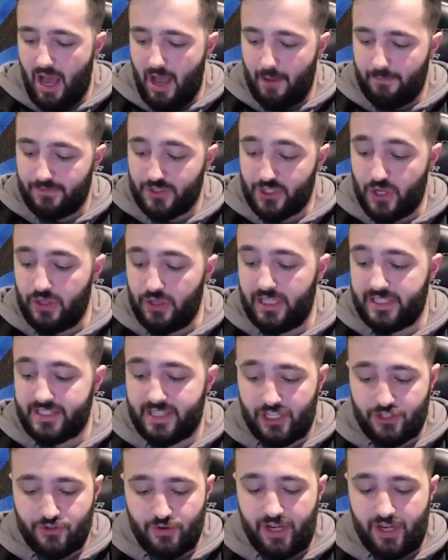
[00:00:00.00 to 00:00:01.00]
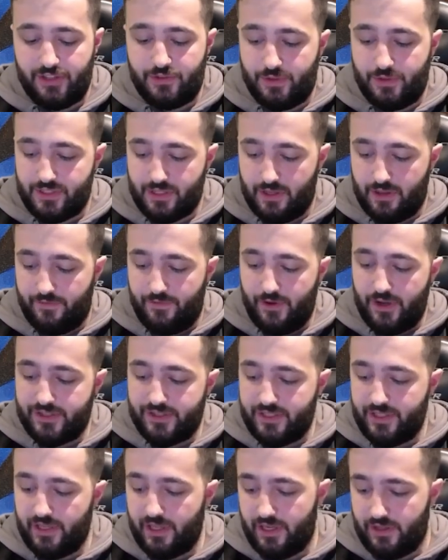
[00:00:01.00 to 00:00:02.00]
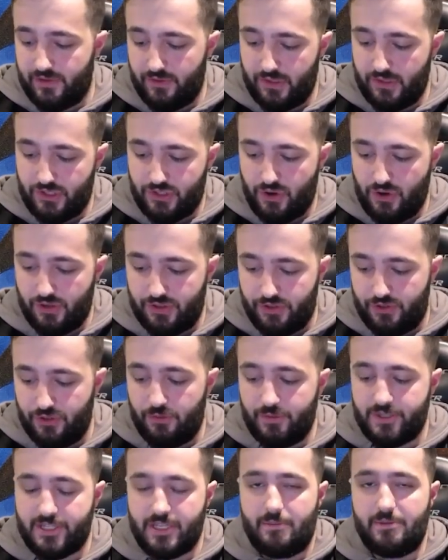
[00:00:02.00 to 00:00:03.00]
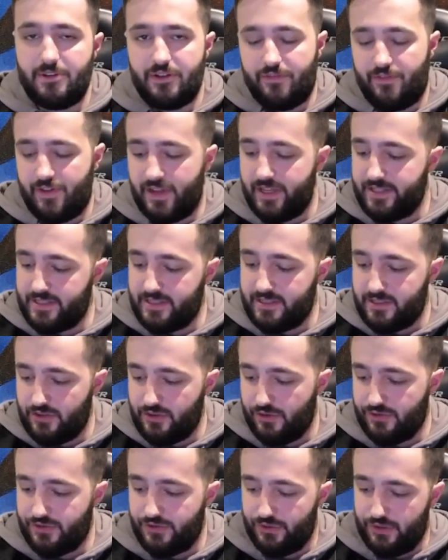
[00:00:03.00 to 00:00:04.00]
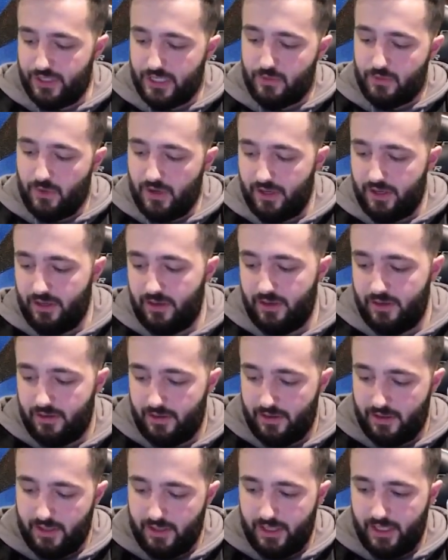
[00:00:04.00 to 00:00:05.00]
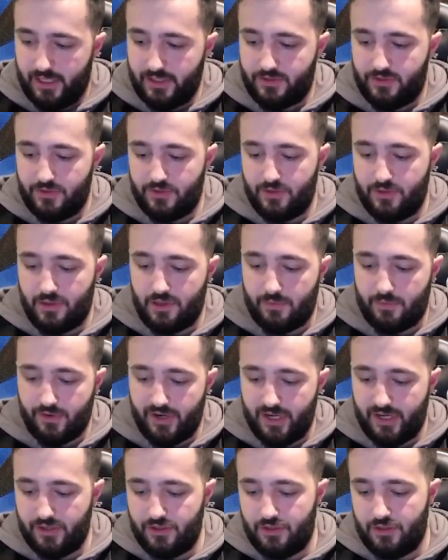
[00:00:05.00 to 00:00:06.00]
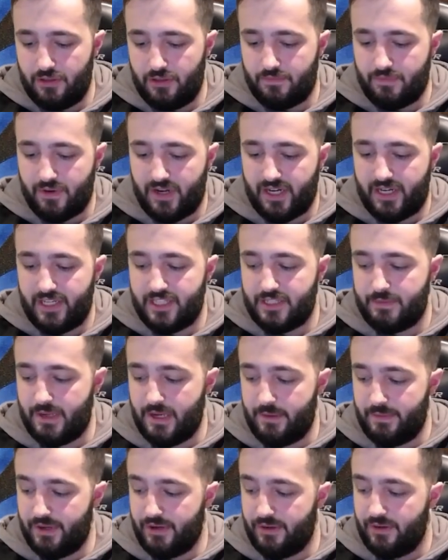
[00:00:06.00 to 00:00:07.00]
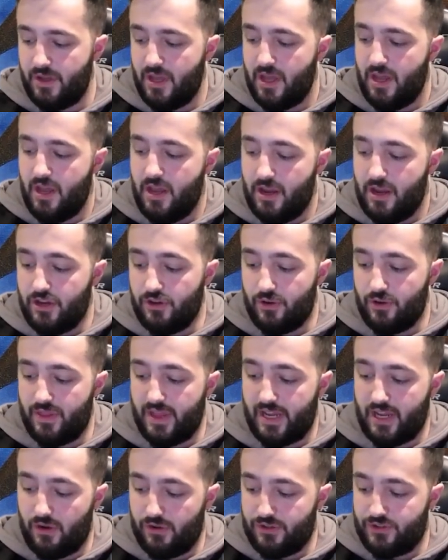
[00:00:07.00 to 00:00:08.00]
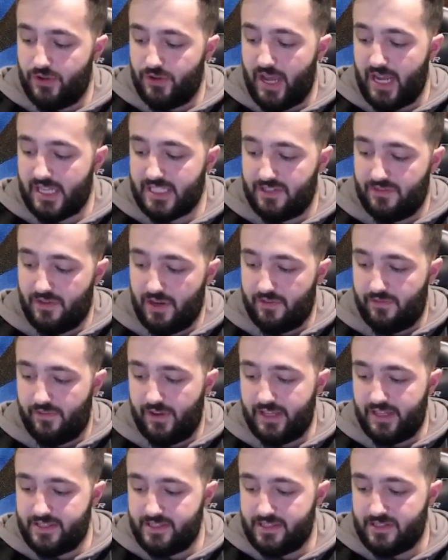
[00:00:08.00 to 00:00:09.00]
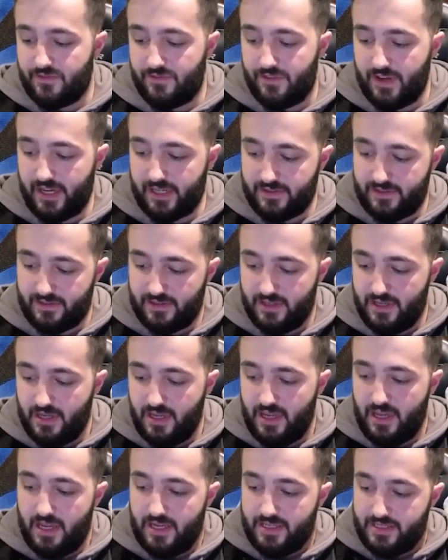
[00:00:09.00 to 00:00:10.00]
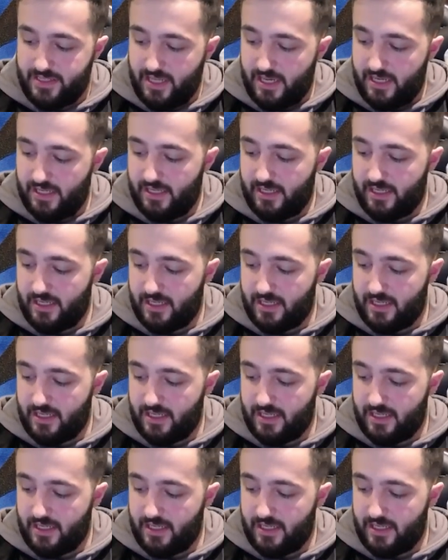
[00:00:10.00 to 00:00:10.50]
So let's get straight into it. So the first thing you're going to do is you're going to normal summon your Fansies. You're going to link 1 into the brand new Prank-Kids Meow Meow. You're then going to activate Fansies effect, sending